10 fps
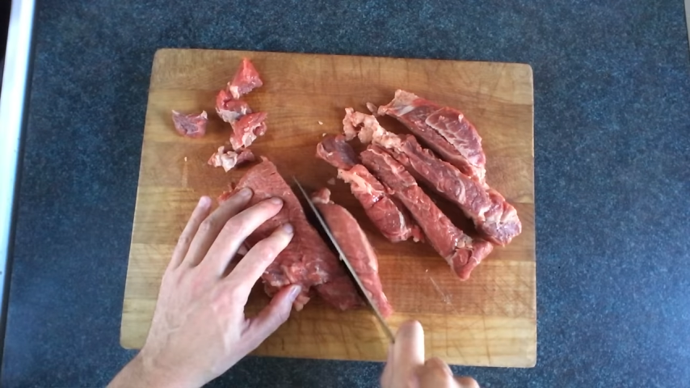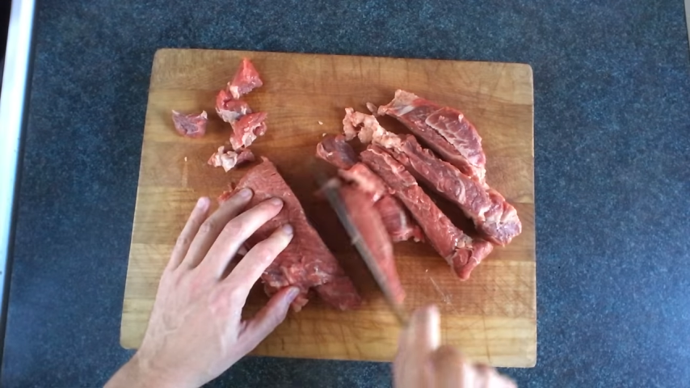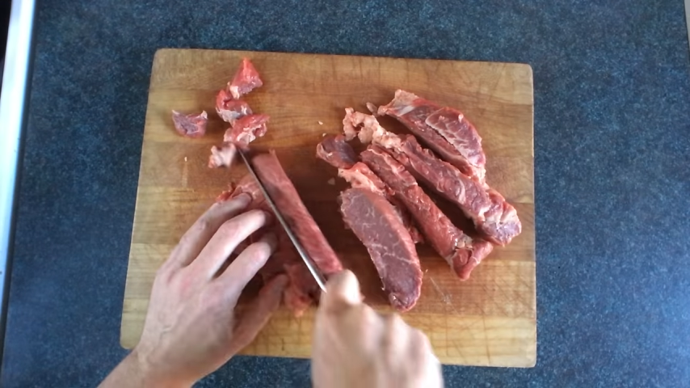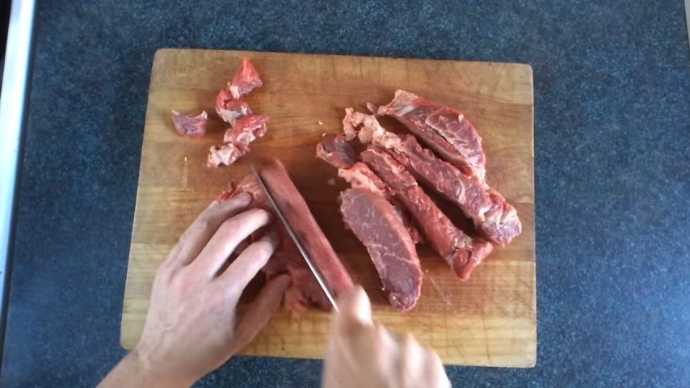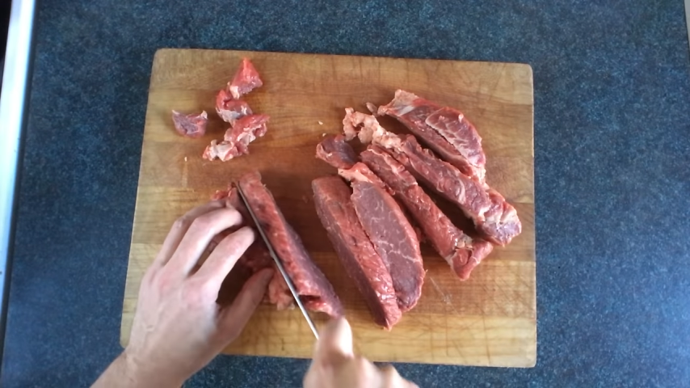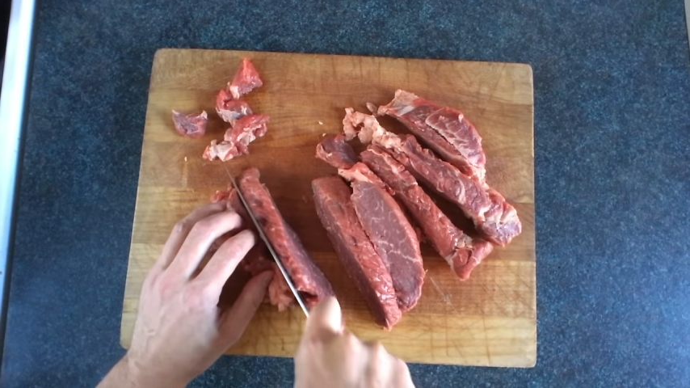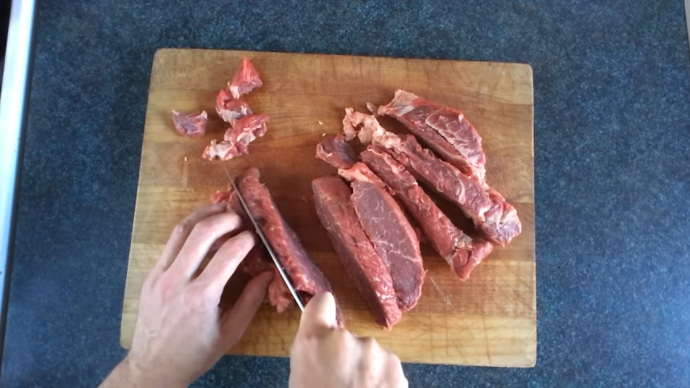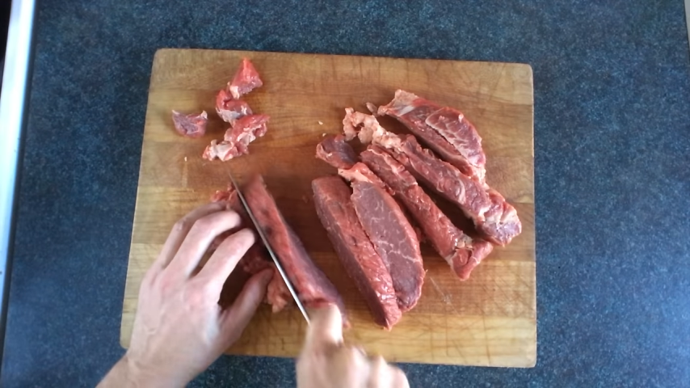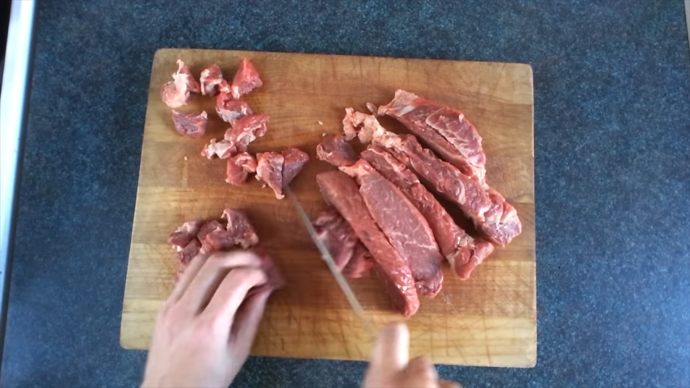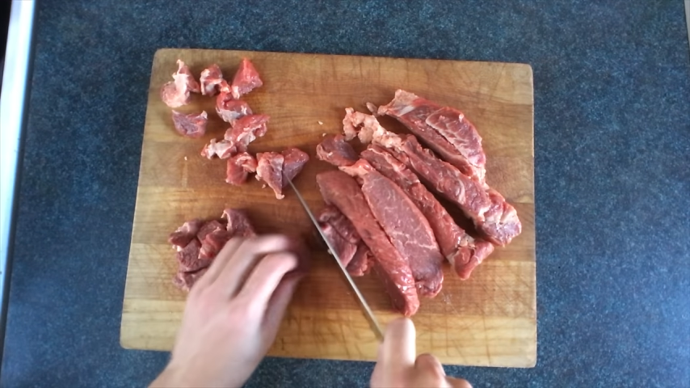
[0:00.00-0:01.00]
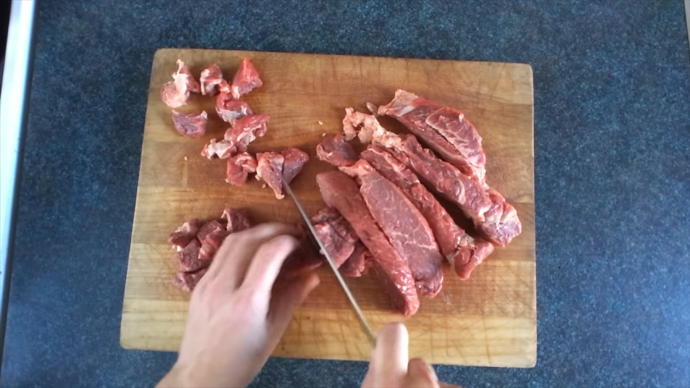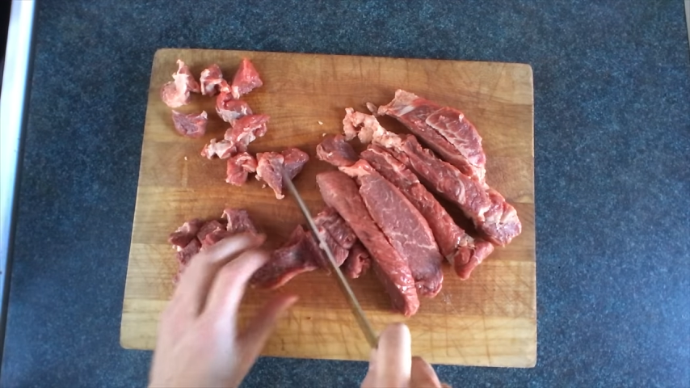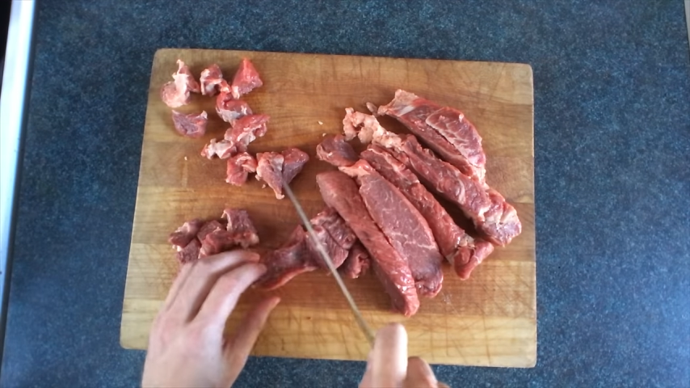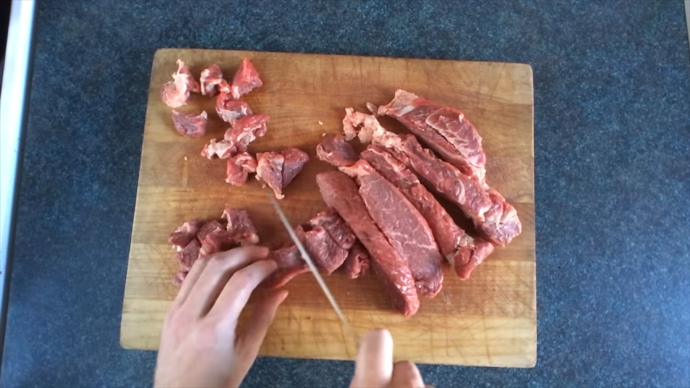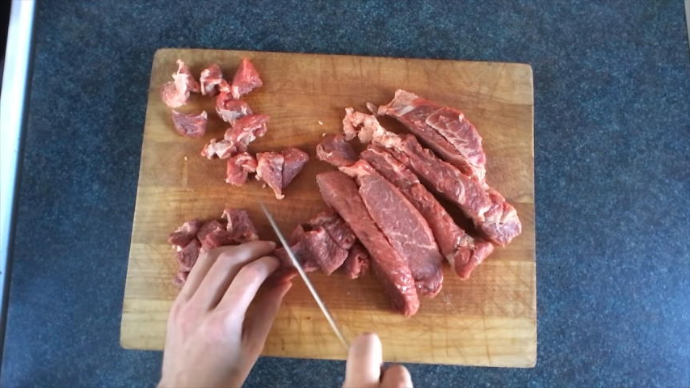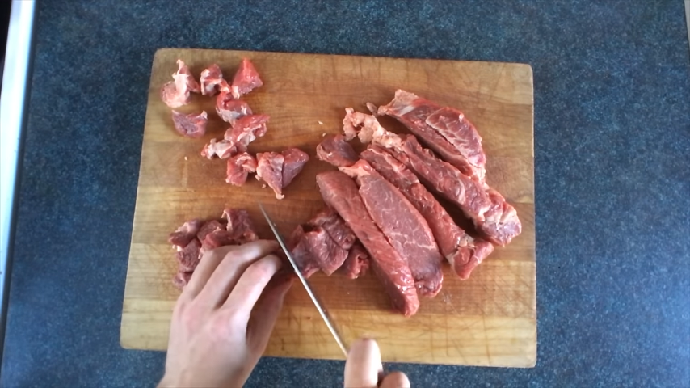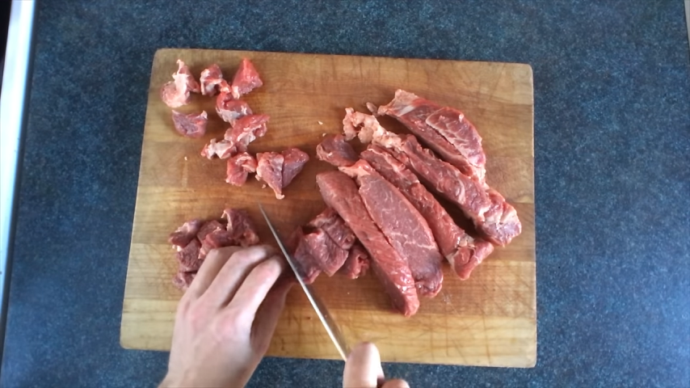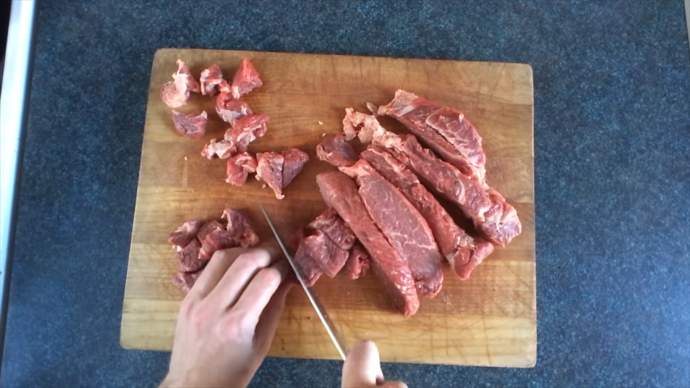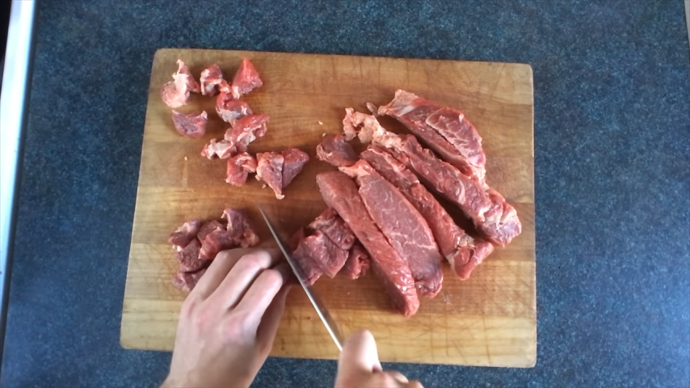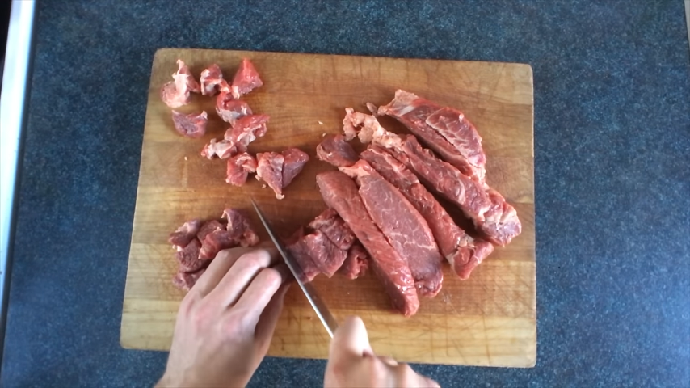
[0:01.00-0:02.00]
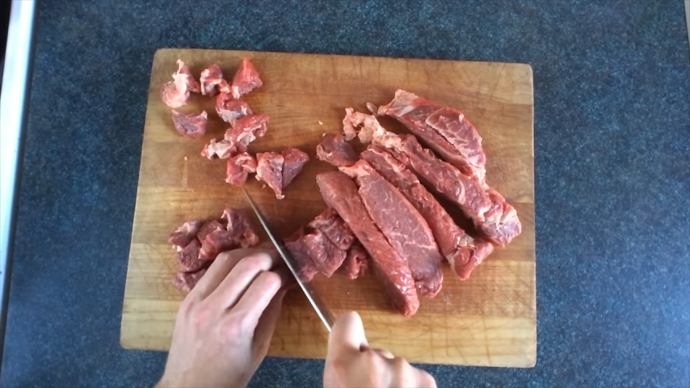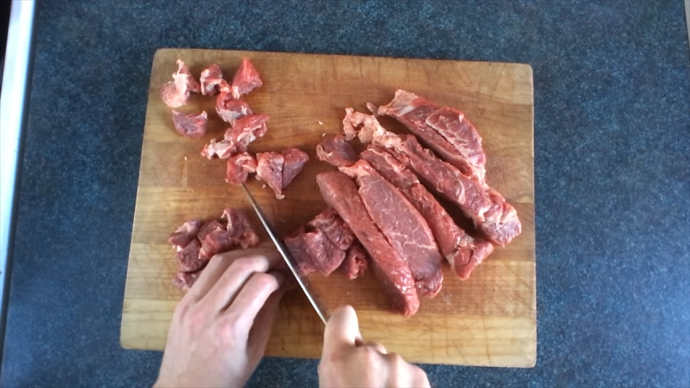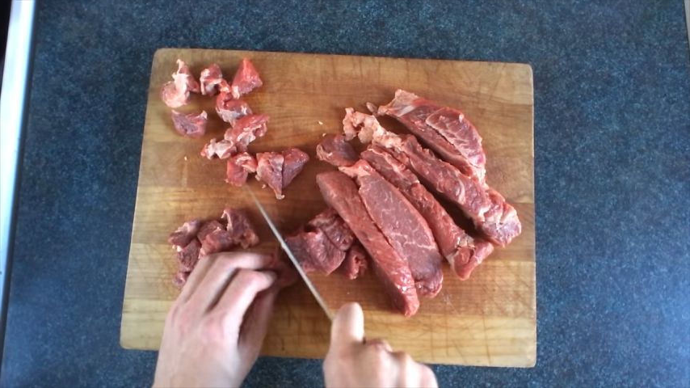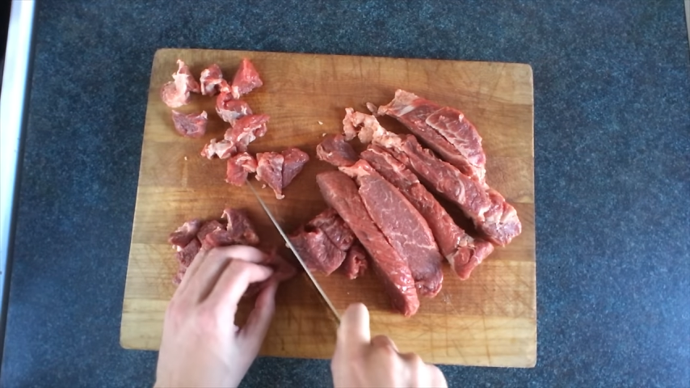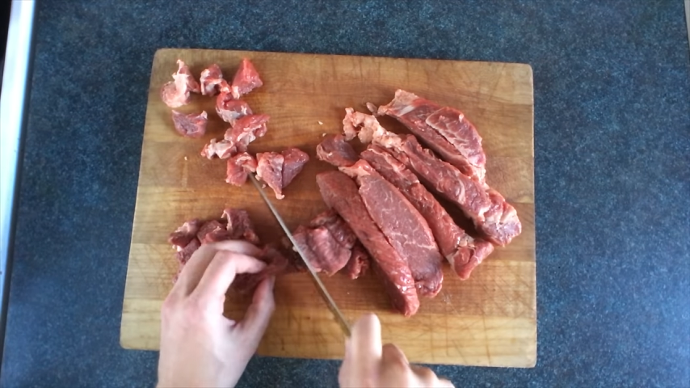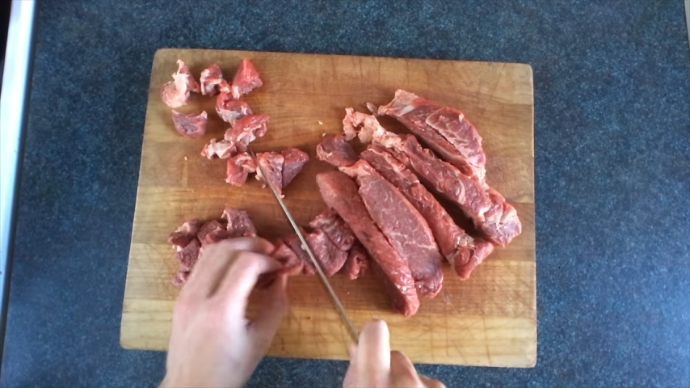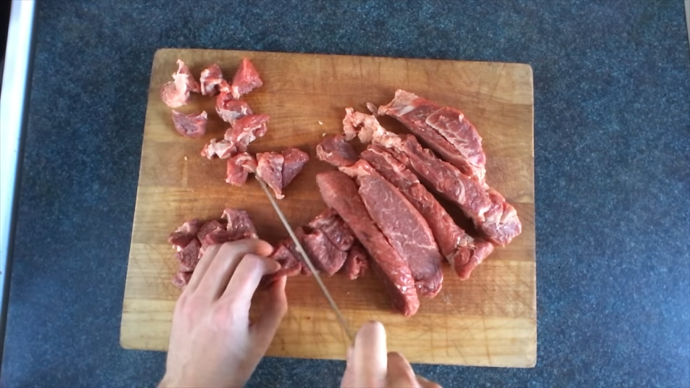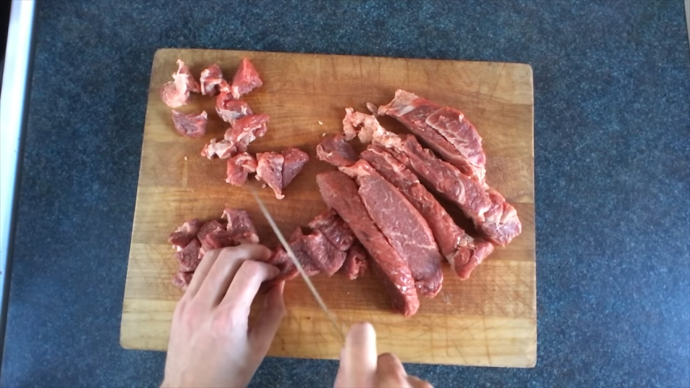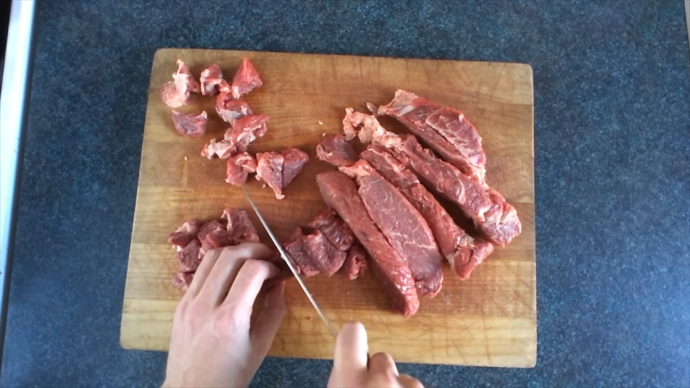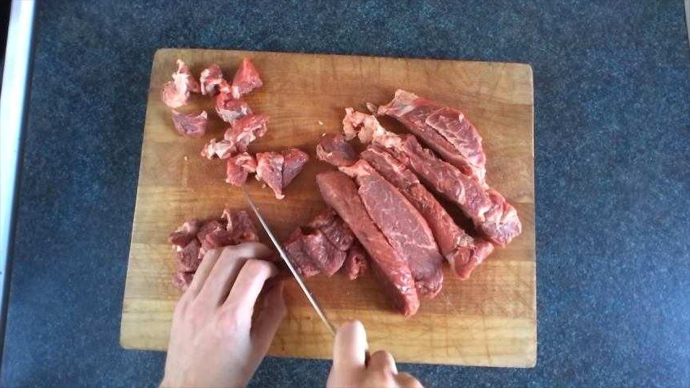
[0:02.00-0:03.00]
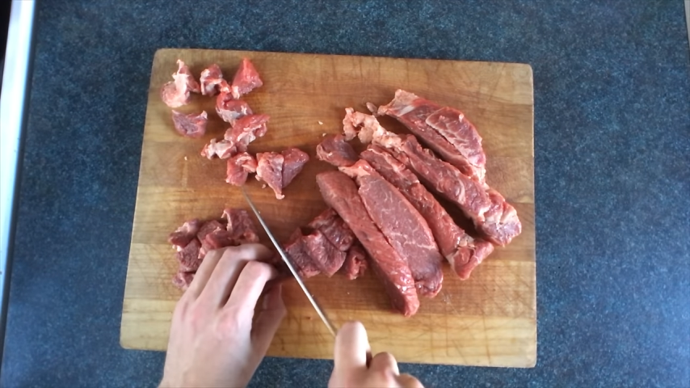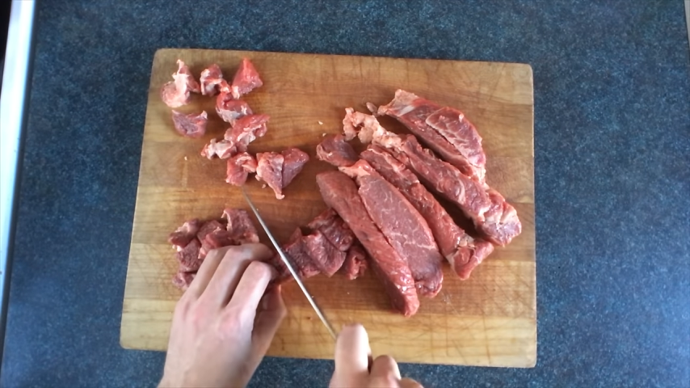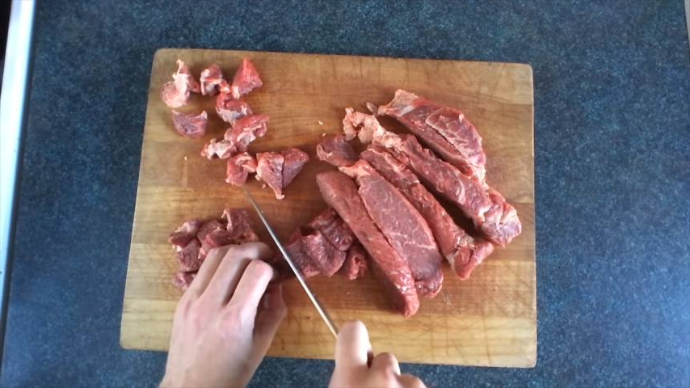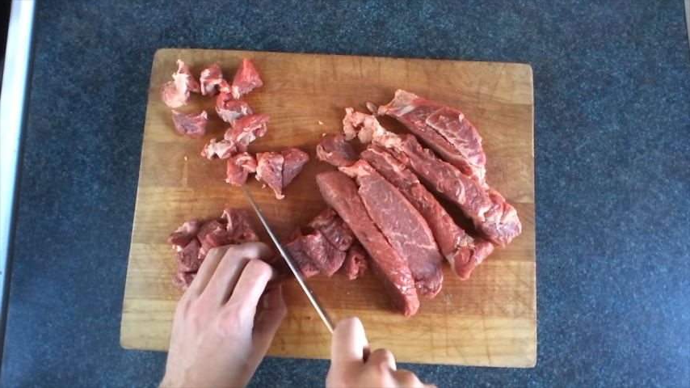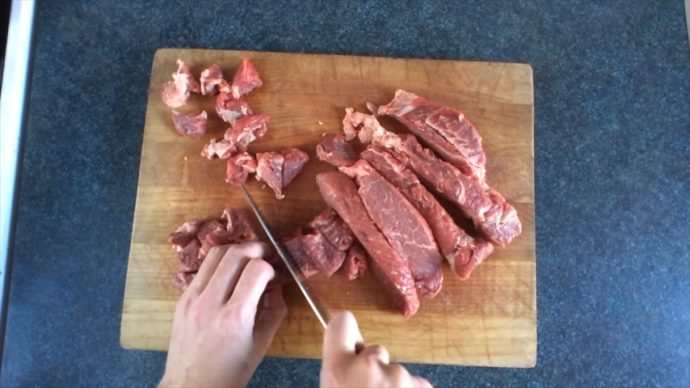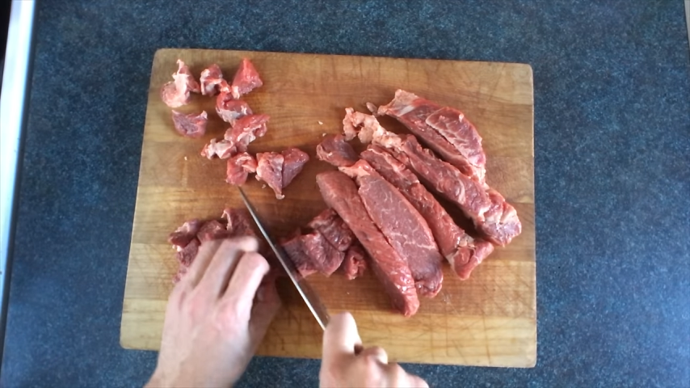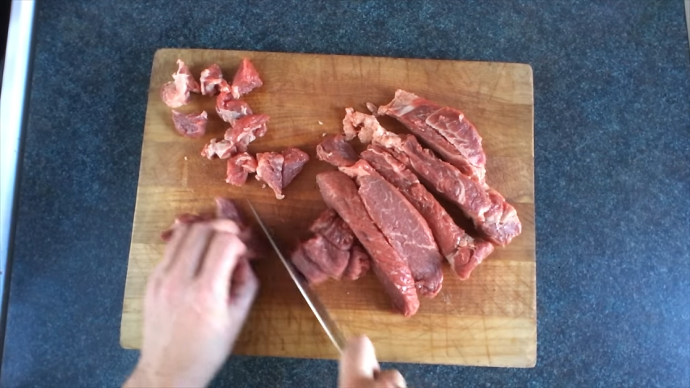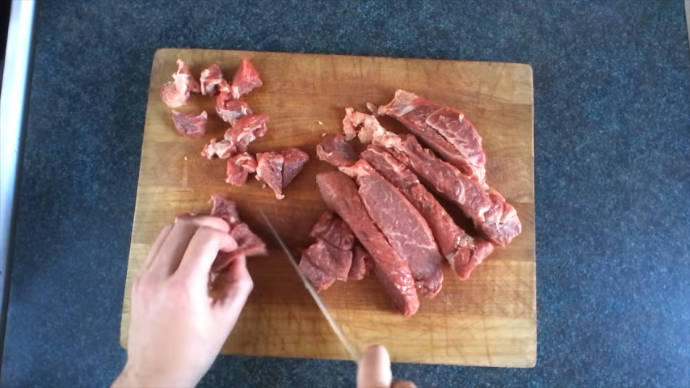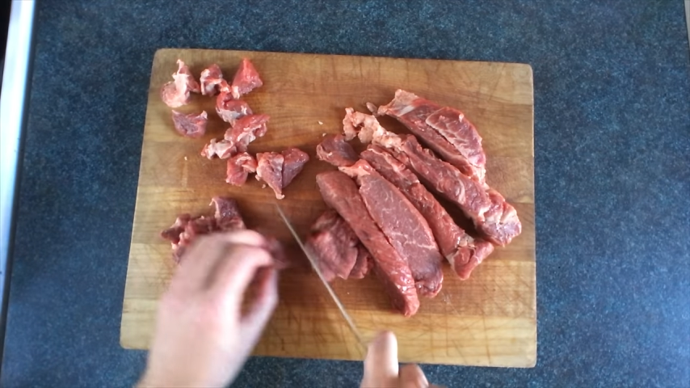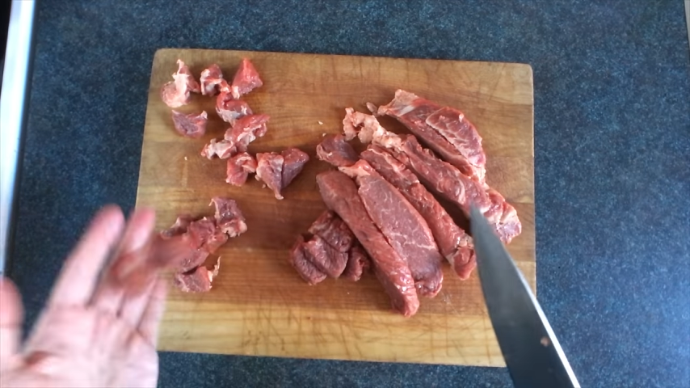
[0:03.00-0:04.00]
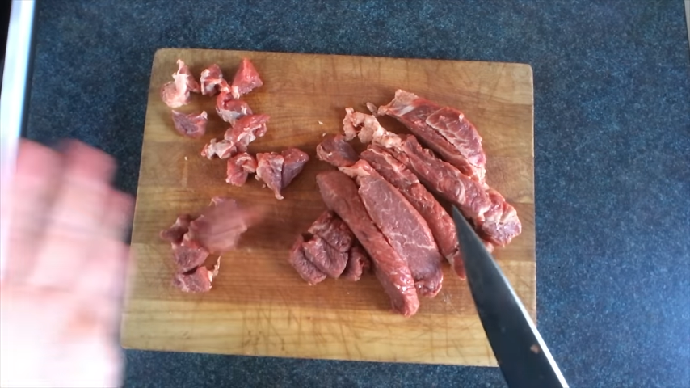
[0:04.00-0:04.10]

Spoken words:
[unreadable: no face in view]